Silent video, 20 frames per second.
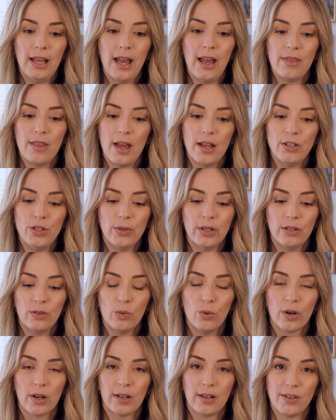And then you can
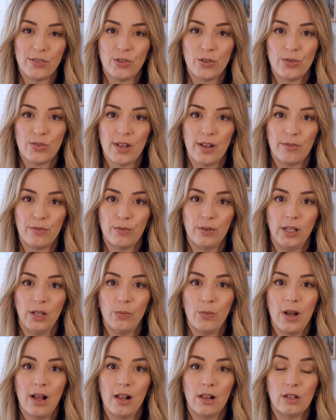organize yourself really
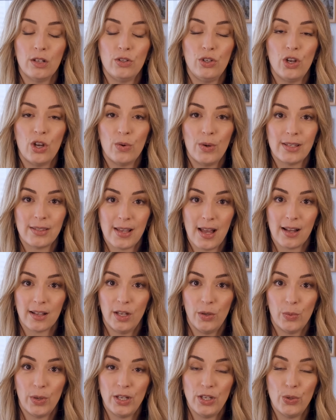well, know
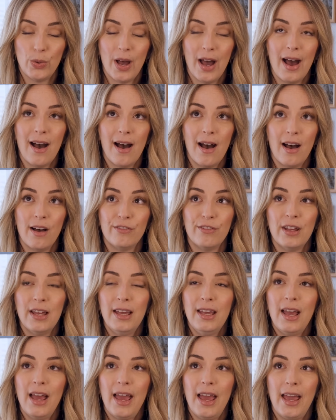exactly what you have,
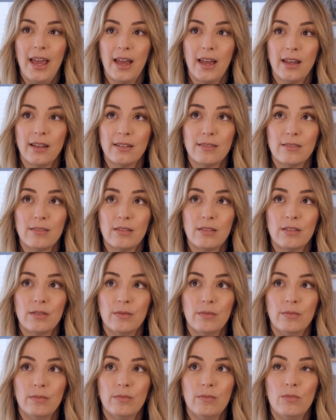and
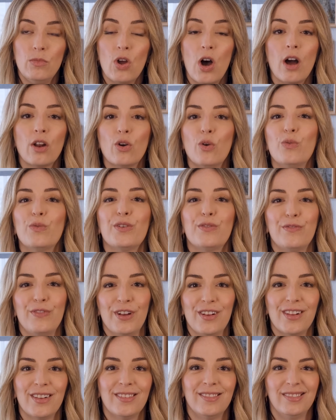not
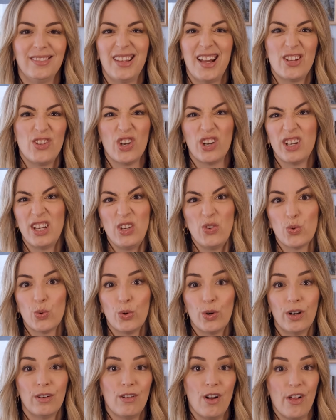overfill that junky
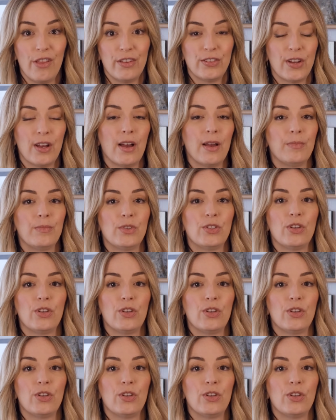drawer all the time.